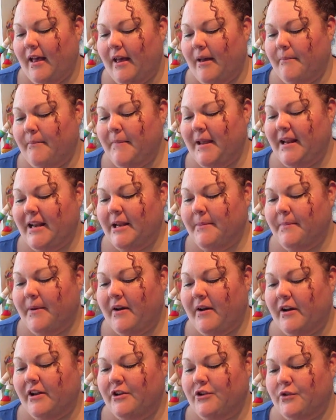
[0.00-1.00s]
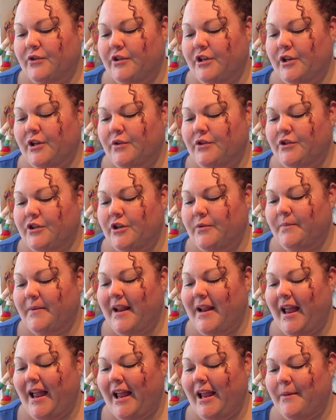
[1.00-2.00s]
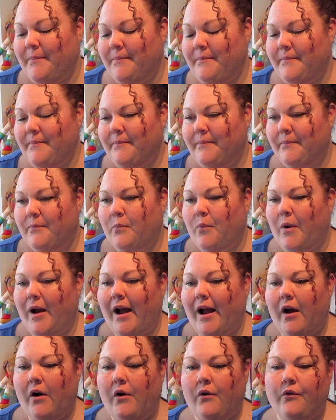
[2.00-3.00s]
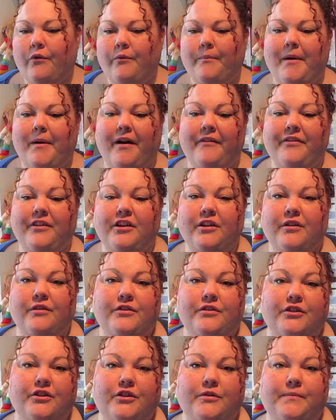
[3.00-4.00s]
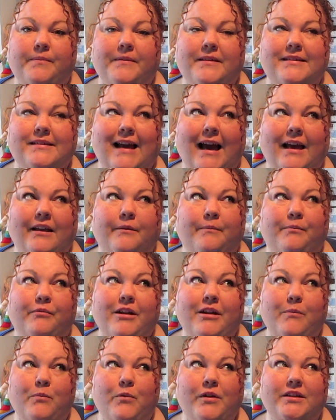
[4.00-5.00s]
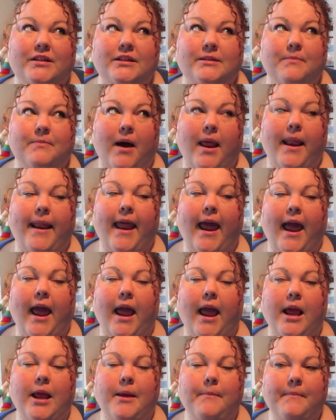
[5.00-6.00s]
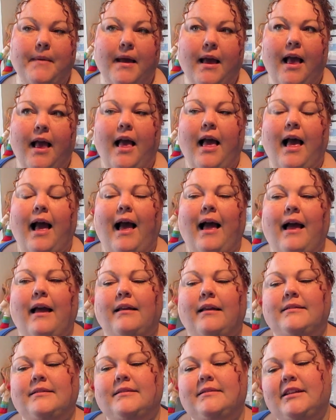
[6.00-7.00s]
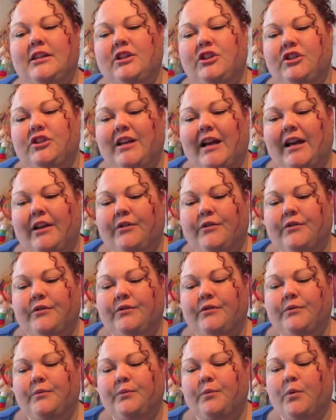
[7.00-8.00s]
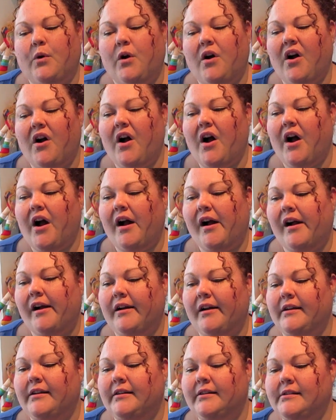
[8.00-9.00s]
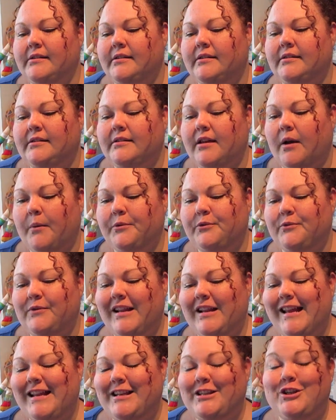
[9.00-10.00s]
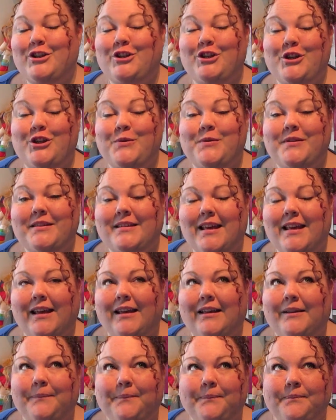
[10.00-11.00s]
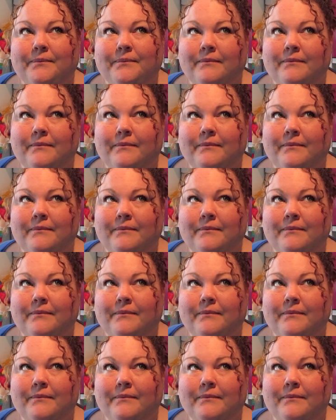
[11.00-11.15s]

A meaning behind your YouTube name? Well, my other YouTube is Anna Brim, which is my name. And this channel was, I was really introducing